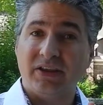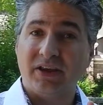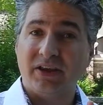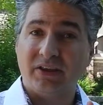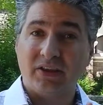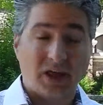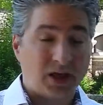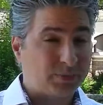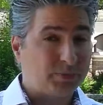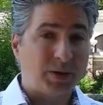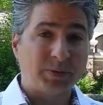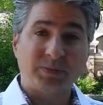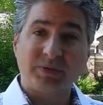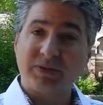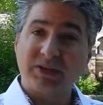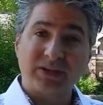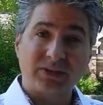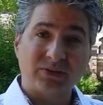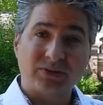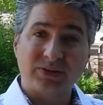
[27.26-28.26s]
A lot of people
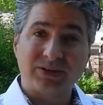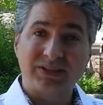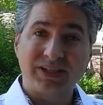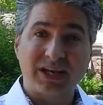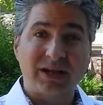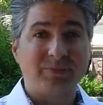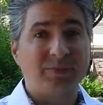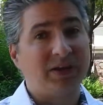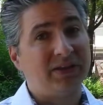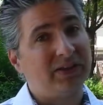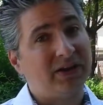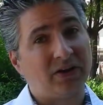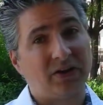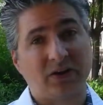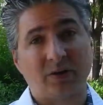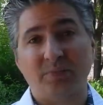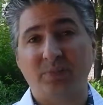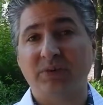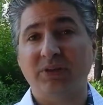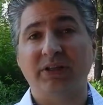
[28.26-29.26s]
think they're the same, and they are
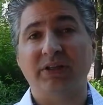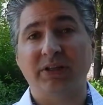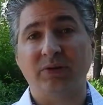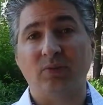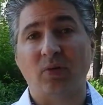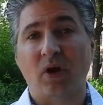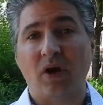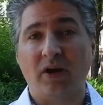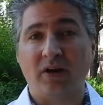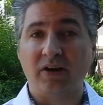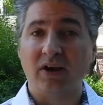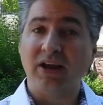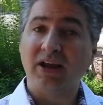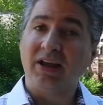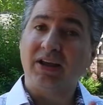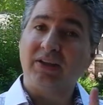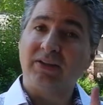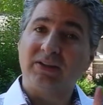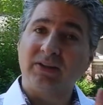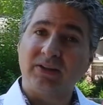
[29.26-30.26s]
completely wrong.
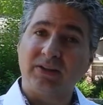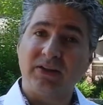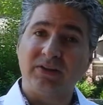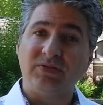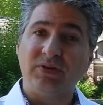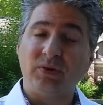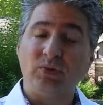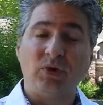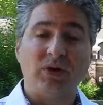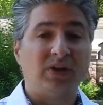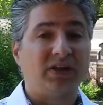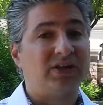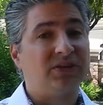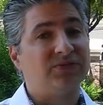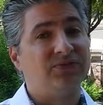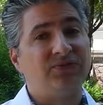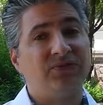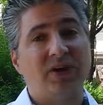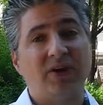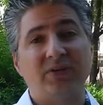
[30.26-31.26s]
The living will is
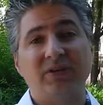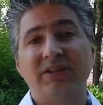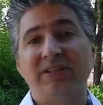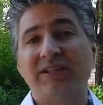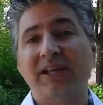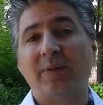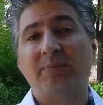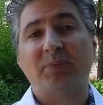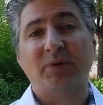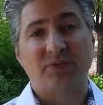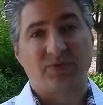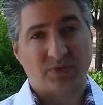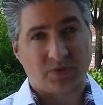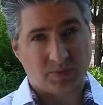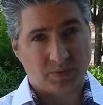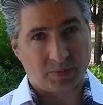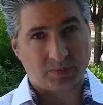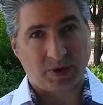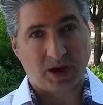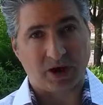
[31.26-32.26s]
very separate
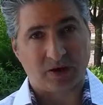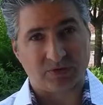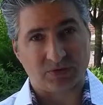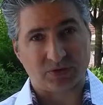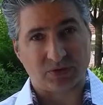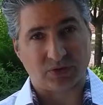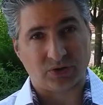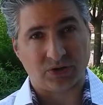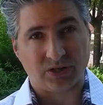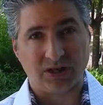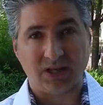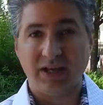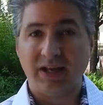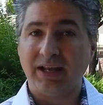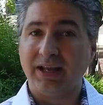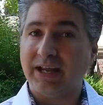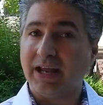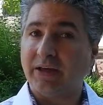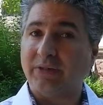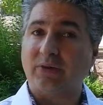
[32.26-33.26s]
from a power of attorney.
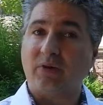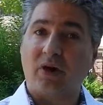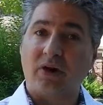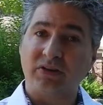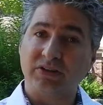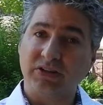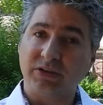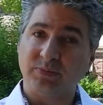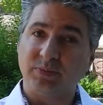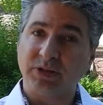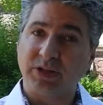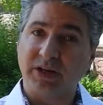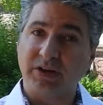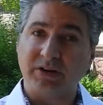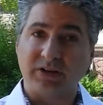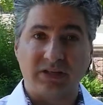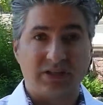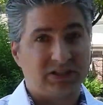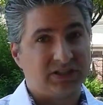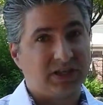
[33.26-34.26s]
Now, there are
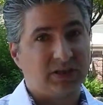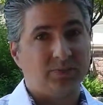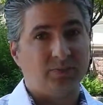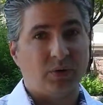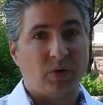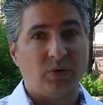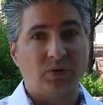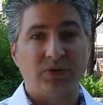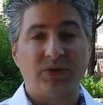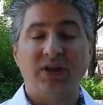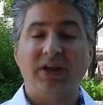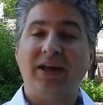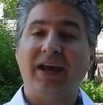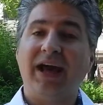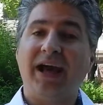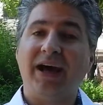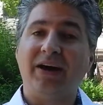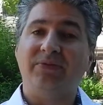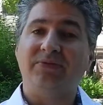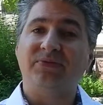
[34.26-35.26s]
similarities. They both
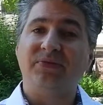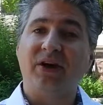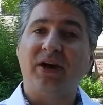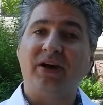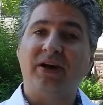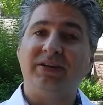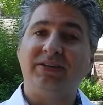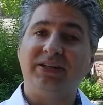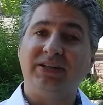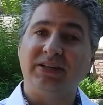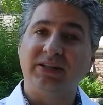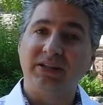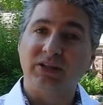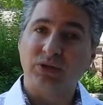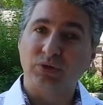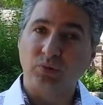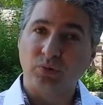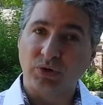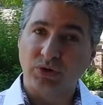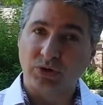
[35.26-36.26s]
have
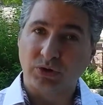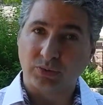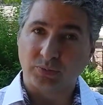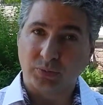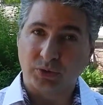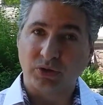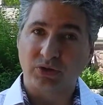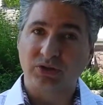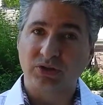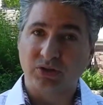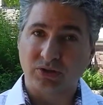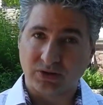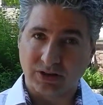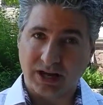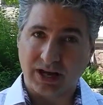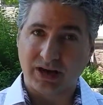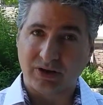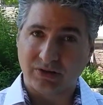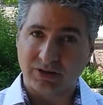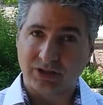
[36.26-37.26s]
dealings with your personal
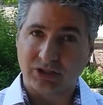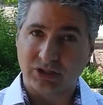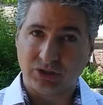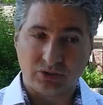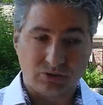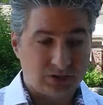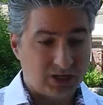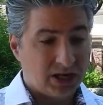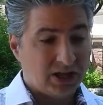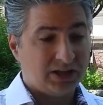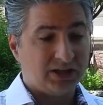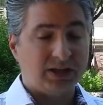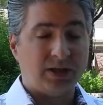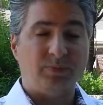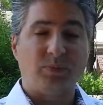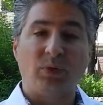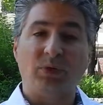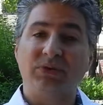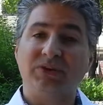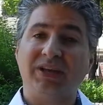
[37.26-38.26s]
care issues. They
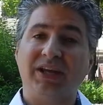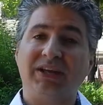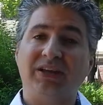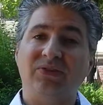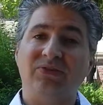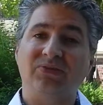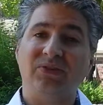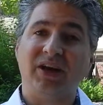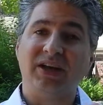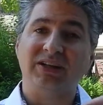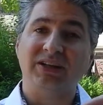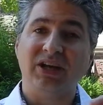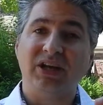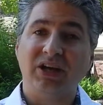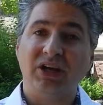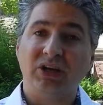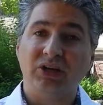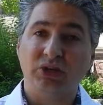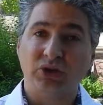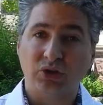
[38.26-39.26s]
both take effect
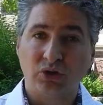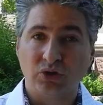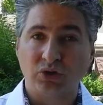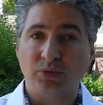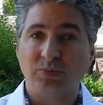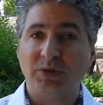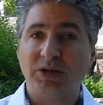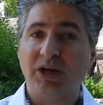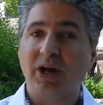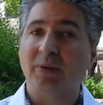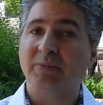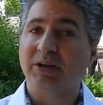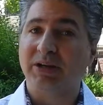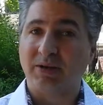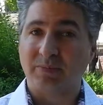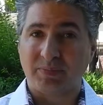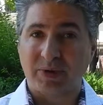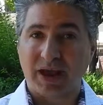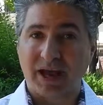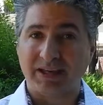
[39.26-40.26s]
should you become
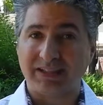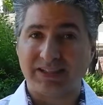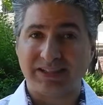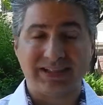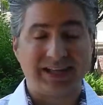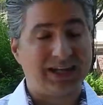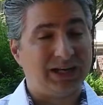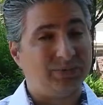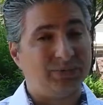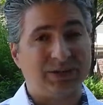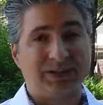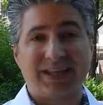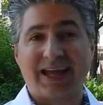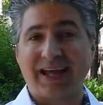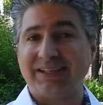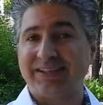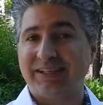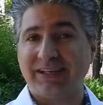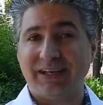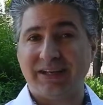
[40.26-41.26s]
incapacitated, but
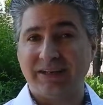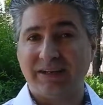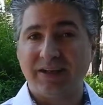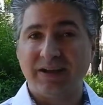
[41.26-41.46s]
that's it.